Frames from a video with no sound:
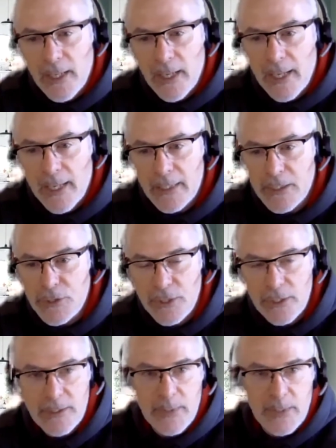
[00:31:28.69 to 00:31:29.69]
and
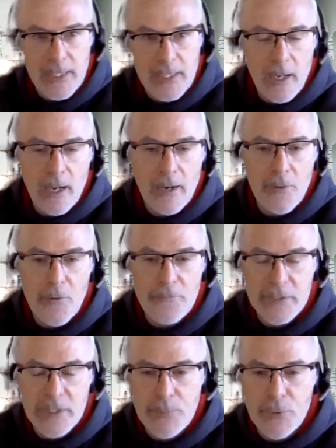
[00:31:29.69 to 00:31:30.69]
GDPR
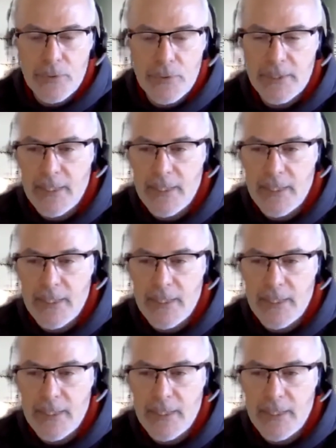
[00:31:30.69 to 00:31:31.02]
obviously puts